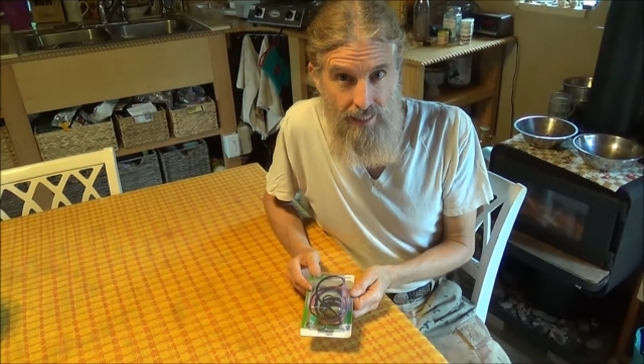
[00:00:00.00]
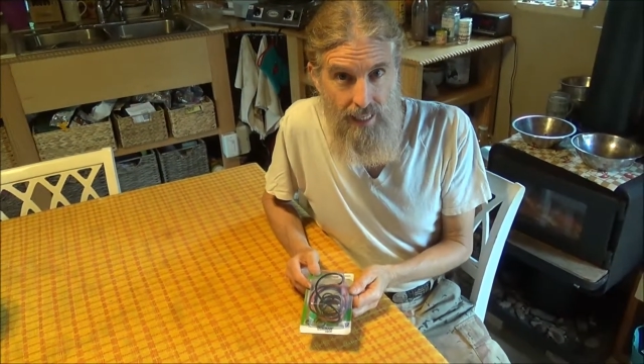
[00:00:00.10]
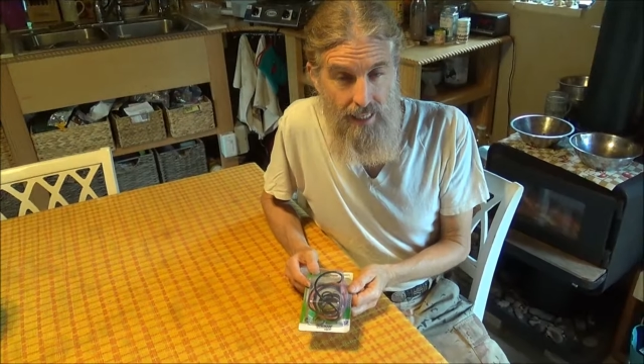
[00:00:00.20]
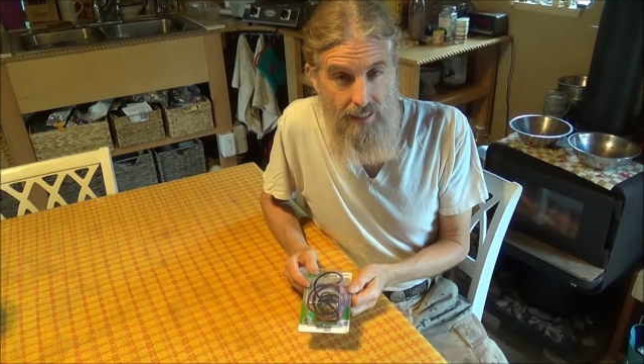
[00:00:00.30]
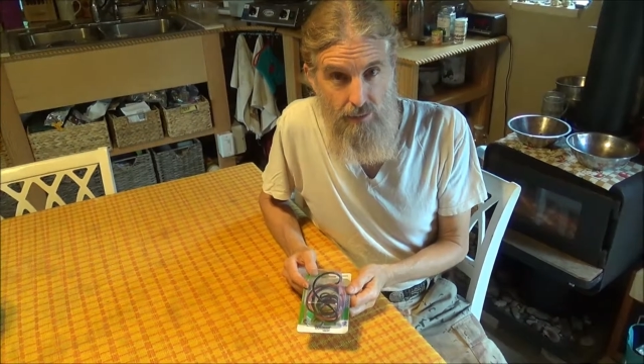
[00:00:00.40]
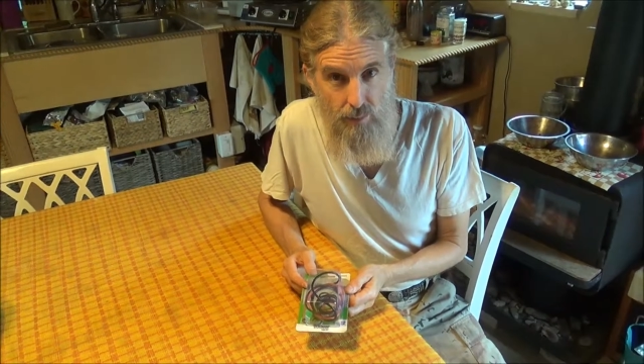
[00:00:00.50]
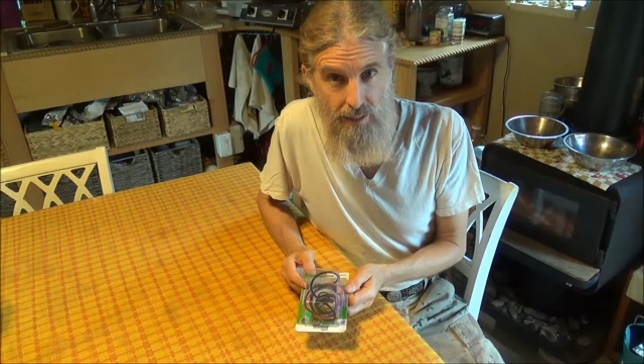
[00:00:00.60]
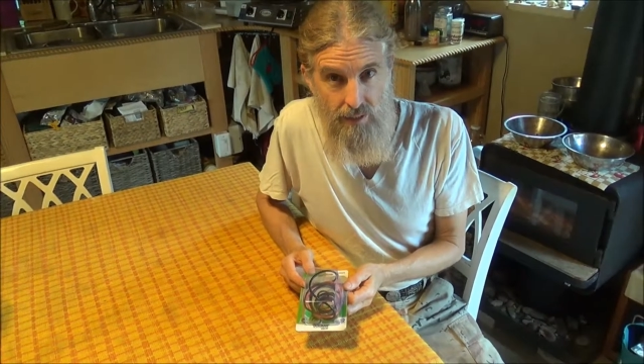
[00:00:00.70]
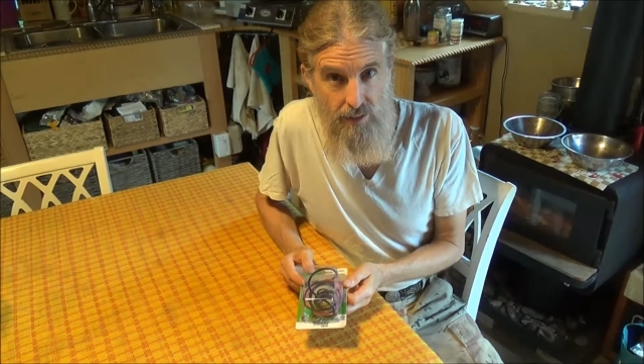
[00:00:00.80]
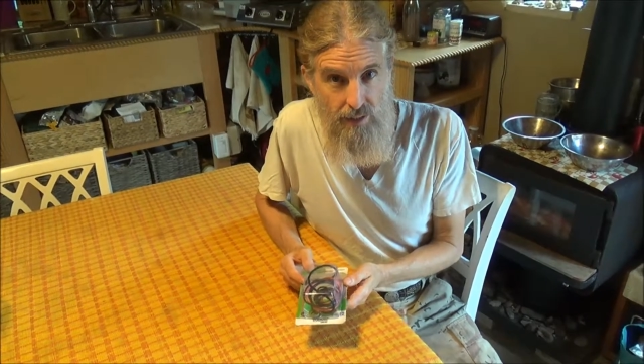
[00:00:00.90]
and when
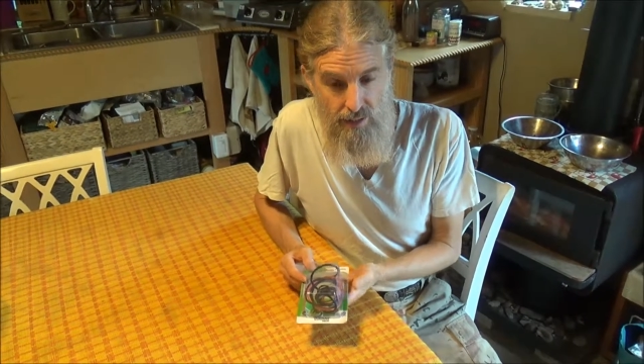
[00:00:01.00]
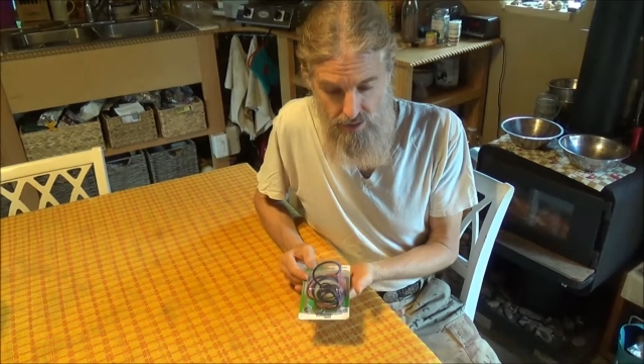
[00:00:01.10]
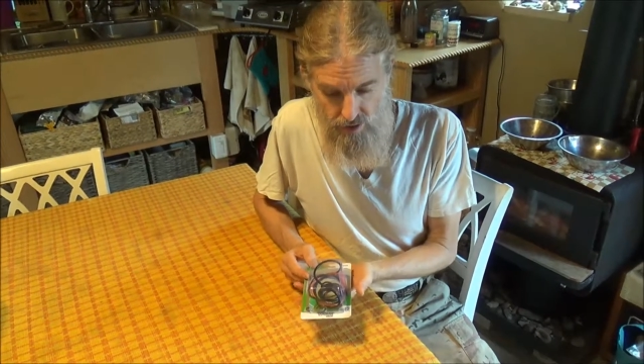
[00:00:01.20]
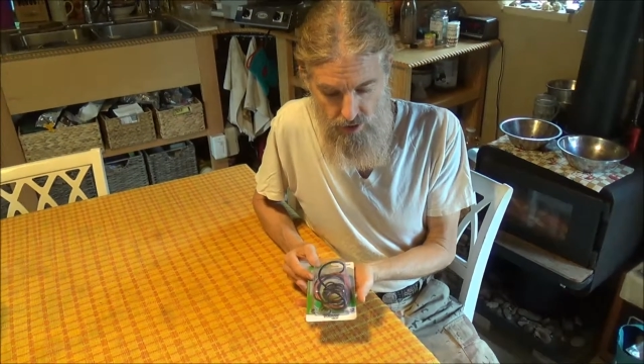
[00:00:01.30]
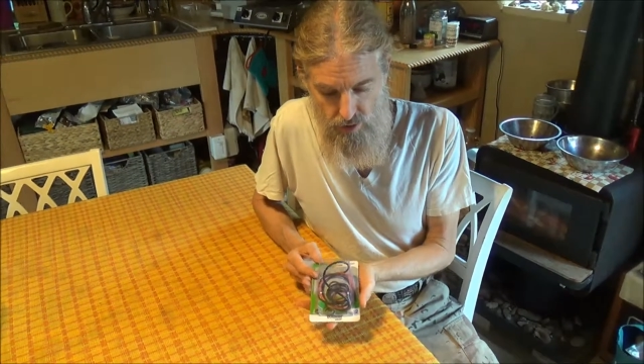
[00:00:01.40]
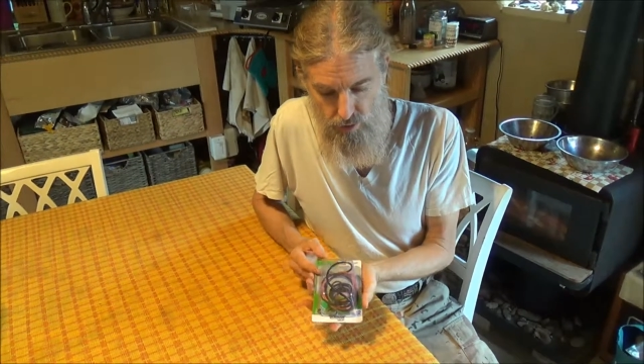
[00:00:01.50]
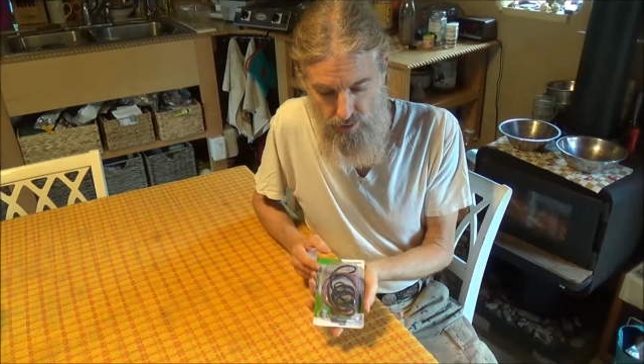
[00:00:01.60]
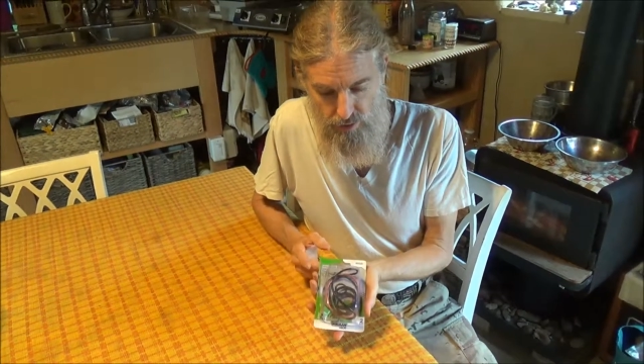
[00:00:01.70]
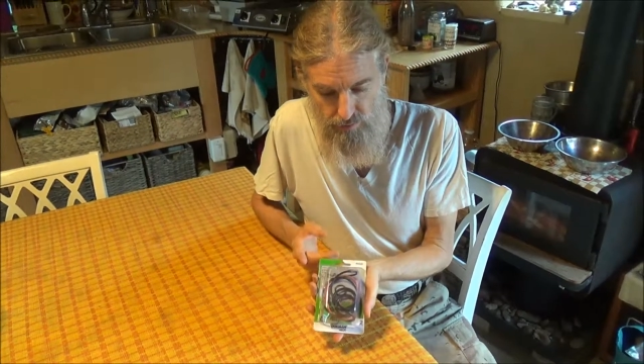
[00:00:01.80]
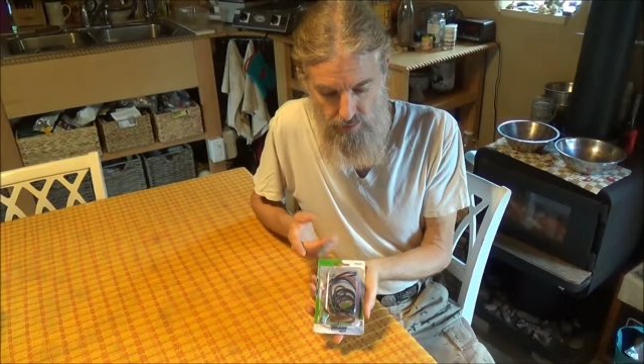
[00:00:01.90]
it does, you
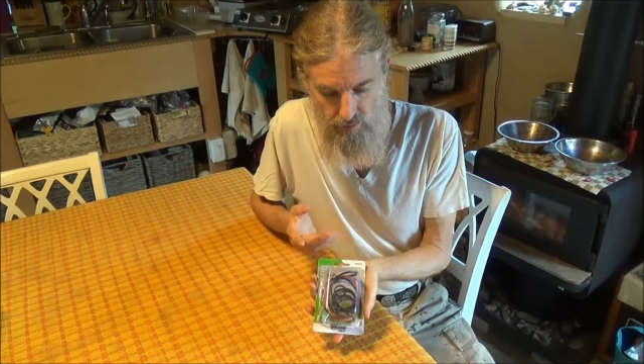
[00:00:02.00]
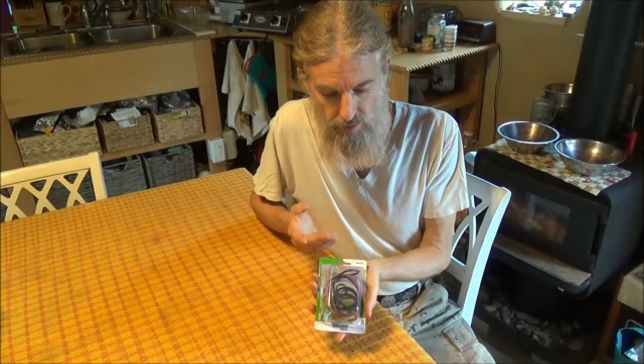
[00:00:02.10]
can